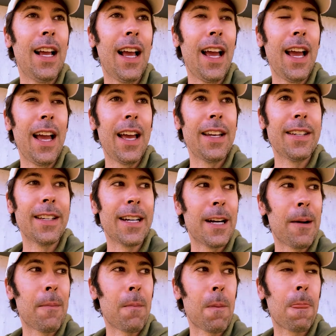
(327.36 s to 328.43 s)

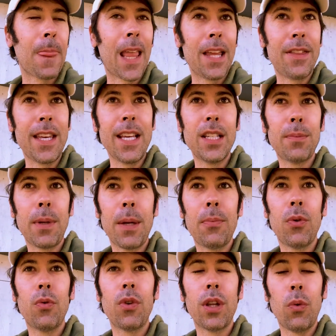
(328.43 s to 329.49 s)
And these
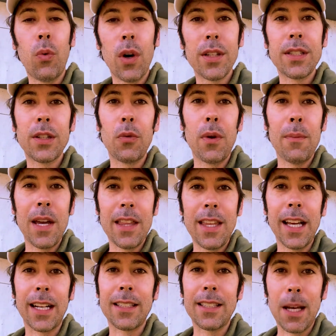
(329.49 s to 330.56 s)
people were the ones that we made the
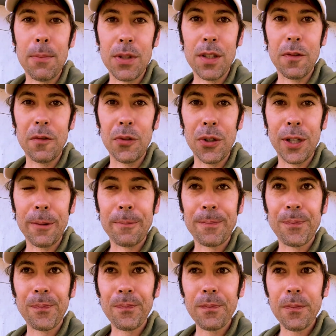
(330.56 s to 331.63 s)
exception for.
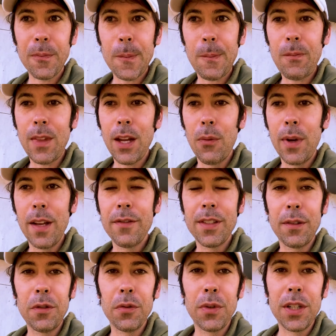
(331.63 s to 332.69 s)
We have
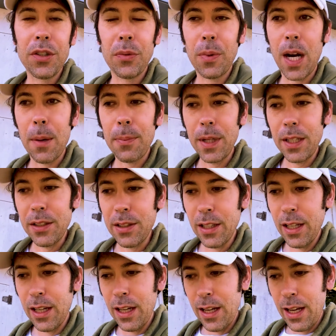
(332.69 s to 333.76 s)
several rental properties
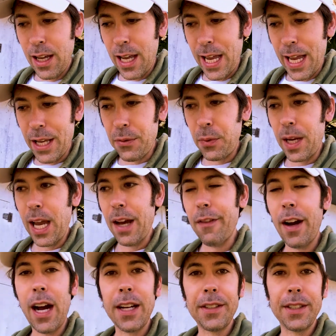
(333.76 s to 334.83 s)
and we have
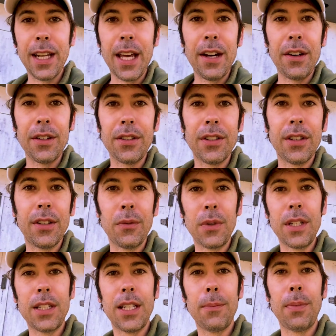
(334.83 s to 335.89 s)
high standards.
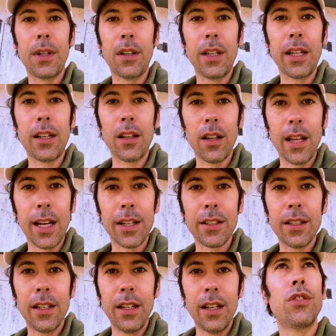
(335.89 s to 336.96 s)
We typically
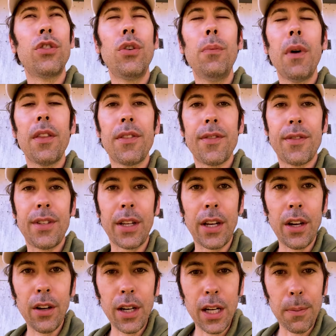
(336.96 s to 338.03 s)
collect 2 months
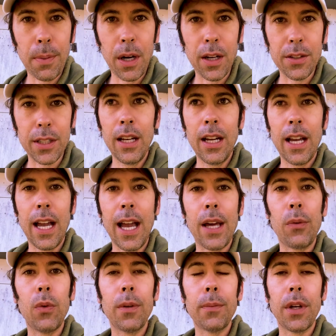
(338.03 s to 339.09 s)
security deposit
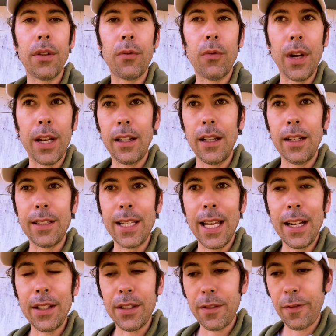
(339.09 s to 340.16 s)
and 1 month rent.
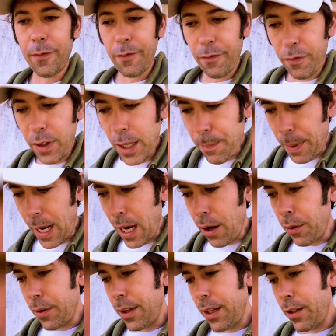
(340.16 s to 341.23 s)
Tenants flip
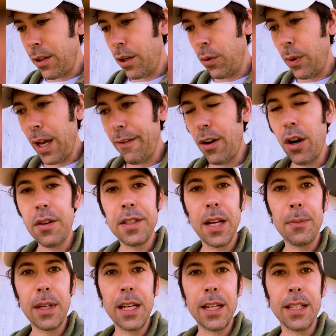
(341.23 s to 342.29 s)
out. You know, we have a hard
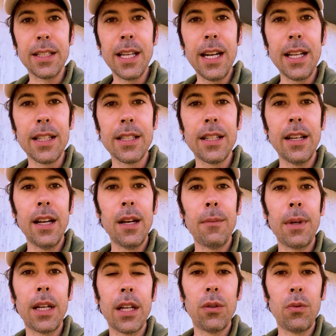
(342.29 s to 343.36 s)
time getting tenants
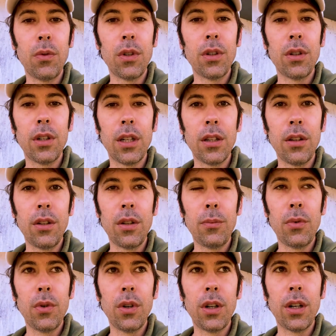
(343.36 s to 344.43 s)
because we're a little
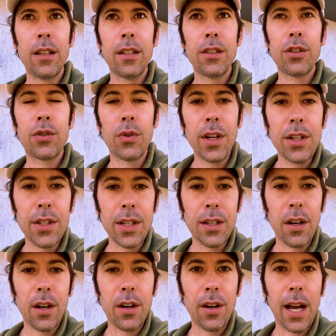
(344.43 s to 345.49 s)
more stringent
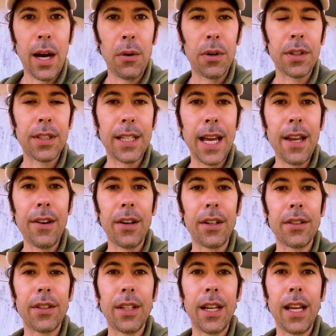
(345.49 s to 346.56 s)
on our
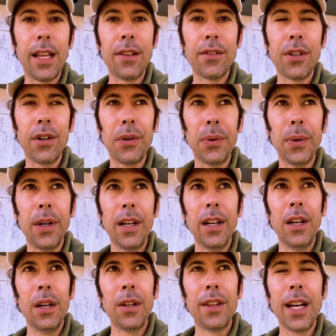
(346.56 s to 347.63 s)
standards. And so
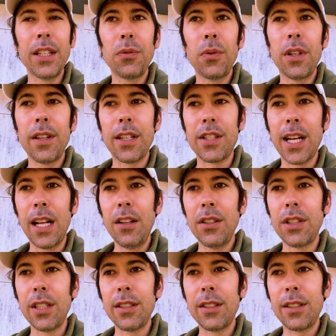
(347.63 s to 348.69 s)
that's one of the
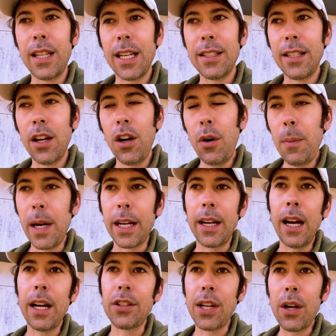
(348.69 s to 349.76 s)
challenges. They say, oh my
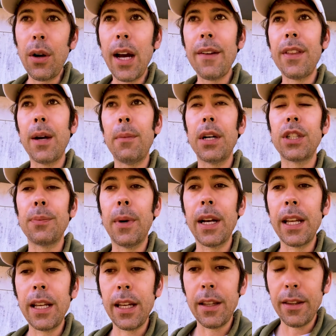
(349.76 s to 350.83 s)
gosh, I don't have that much
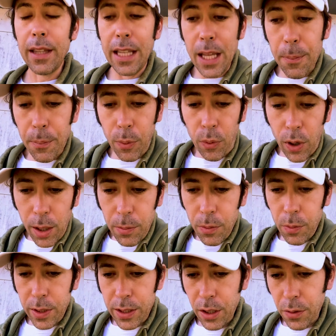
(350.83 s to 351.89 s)
money. And they
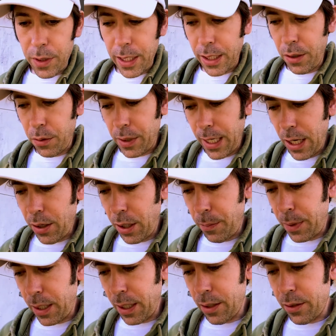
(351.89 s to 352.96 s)
probably don't. I don't doubt it,
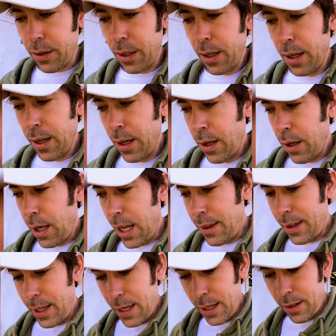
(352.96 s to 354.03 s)
because
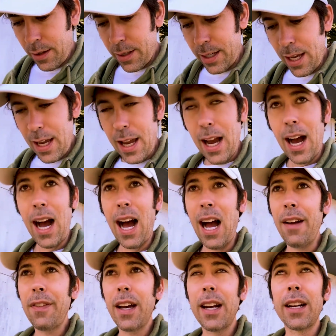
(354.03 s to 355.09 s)
at the end of the day,
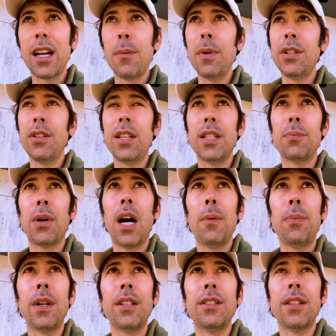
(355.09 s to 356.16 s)
I've got to come into these
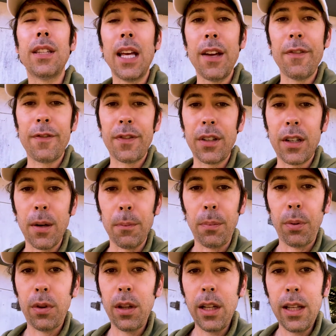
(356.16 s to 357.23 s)
properties that they have
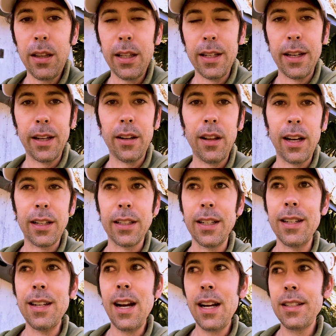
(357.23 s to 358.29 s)
completely neglected,
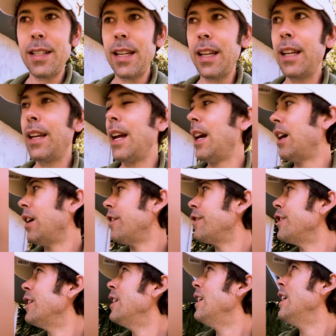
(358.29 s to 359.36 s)
not taken care of.
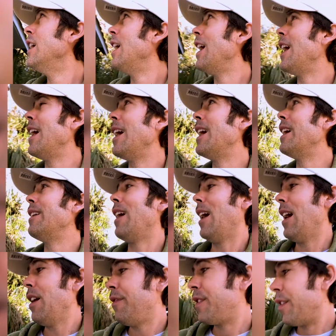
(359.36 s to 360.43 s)
And
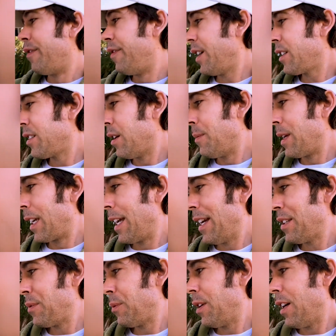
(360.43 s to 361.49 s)
I have to fix them. And
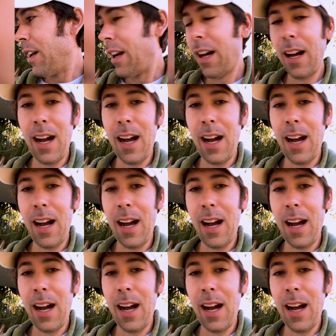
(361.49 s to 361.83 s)
guess what?